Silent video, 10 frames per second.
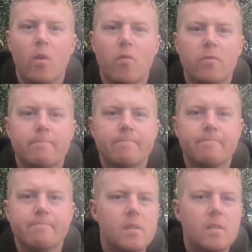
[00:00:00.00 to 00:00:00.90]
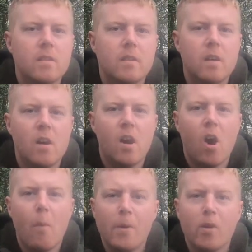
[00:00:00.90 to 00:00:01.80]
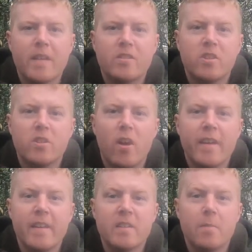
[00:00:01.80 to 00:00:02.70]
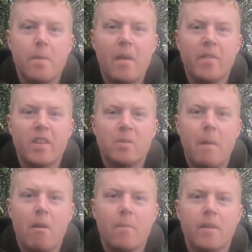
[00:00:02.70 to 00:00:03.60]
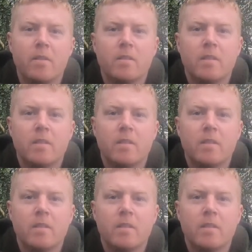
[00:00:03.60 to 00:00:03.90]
off. I'll be honest, tonight is a bit of an experiment.